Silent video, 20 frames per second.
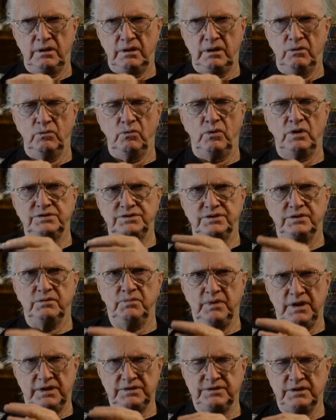and what's the
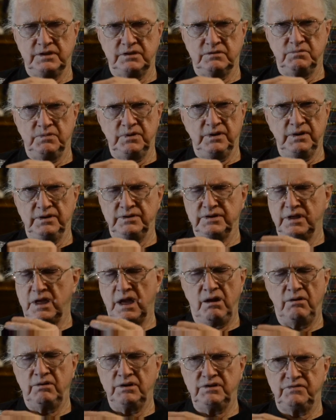best experience. I
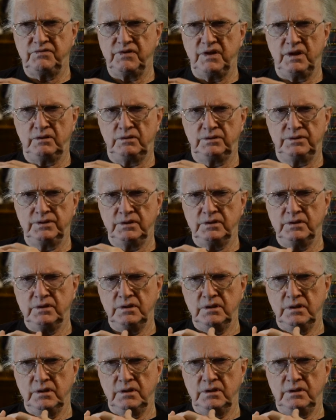always felt
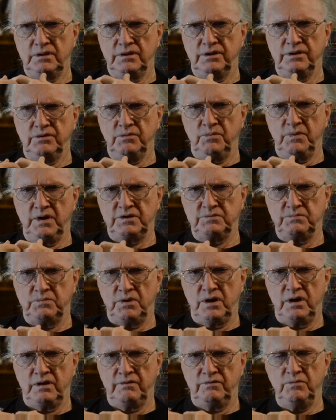that the best
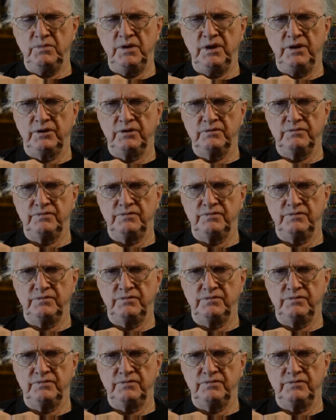part of American